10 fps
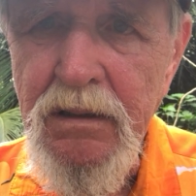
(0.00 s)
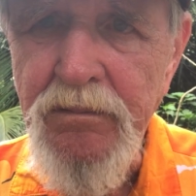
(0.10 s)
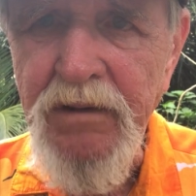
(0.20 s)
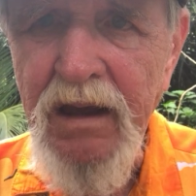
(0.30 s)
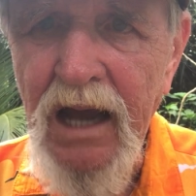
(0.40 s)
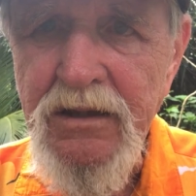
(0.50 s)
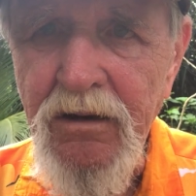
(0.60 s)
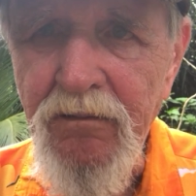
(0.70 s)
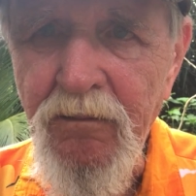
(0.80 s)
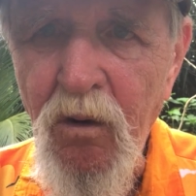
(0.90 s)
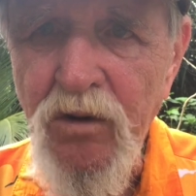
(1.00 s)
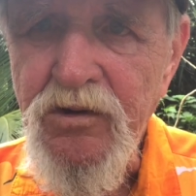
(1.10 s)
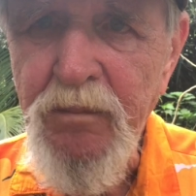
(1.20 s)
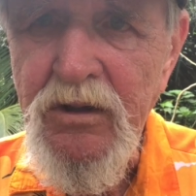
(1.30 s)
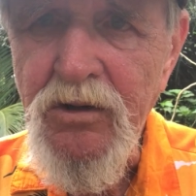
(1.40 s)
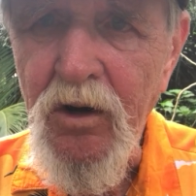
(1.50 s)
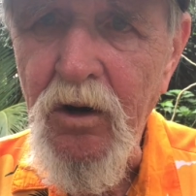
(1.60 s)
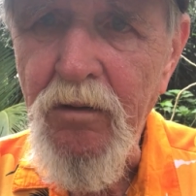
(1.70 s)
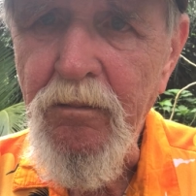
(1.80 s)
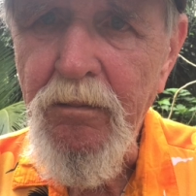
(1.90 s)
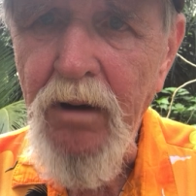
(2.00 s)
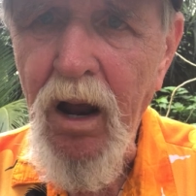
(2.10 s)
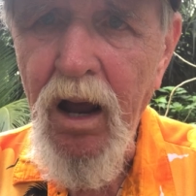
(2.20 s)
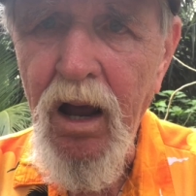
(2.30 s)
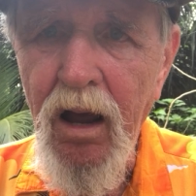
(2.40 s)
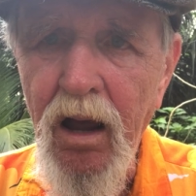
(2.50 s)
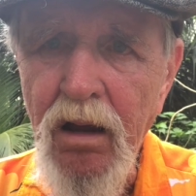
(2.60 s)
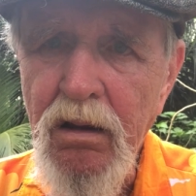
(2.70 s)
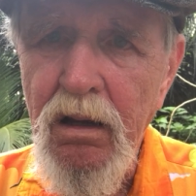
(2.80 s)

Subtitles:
if you got the divorce, you be sure to,